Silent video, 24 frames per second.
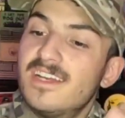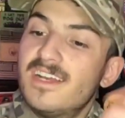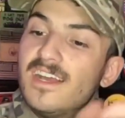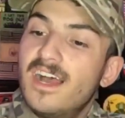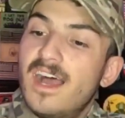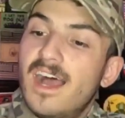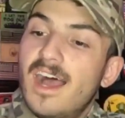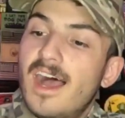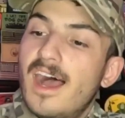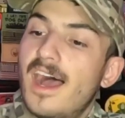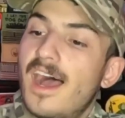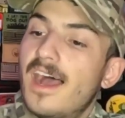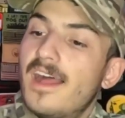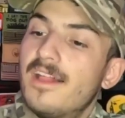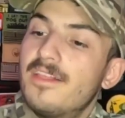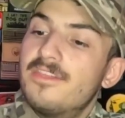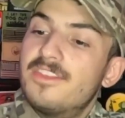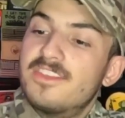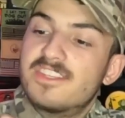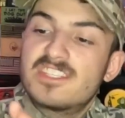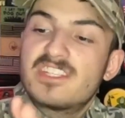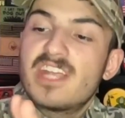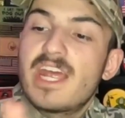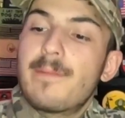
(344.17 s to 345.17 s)
The
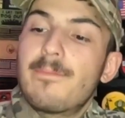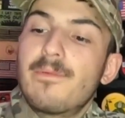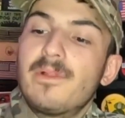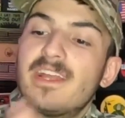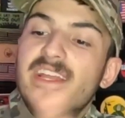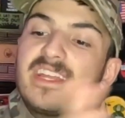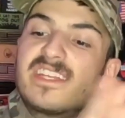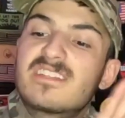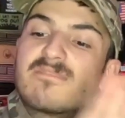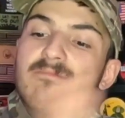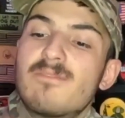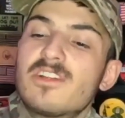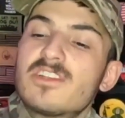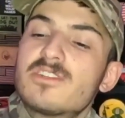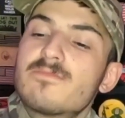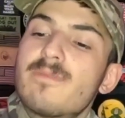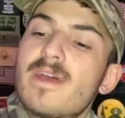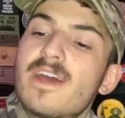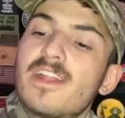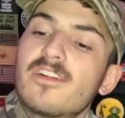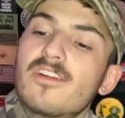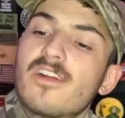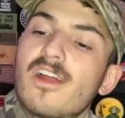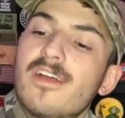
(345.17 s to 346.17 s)
stippling is much
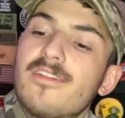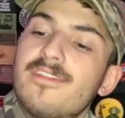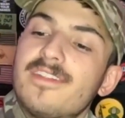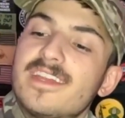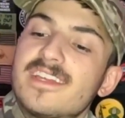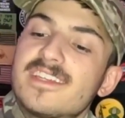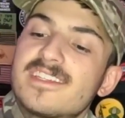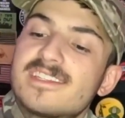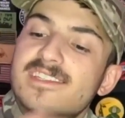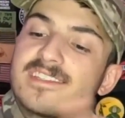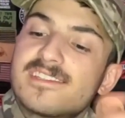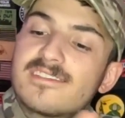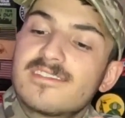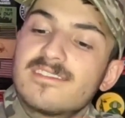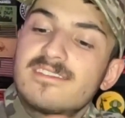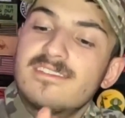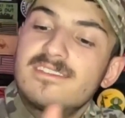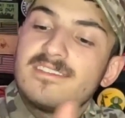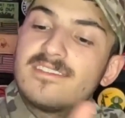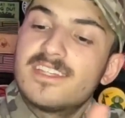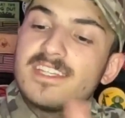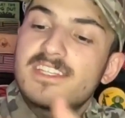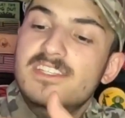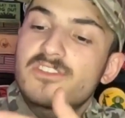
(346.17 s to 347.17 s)
better on this
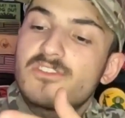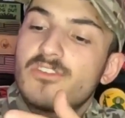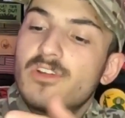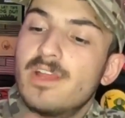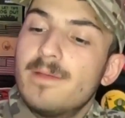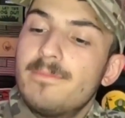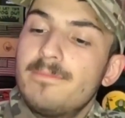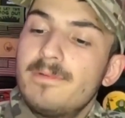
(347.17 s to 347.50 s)
grip.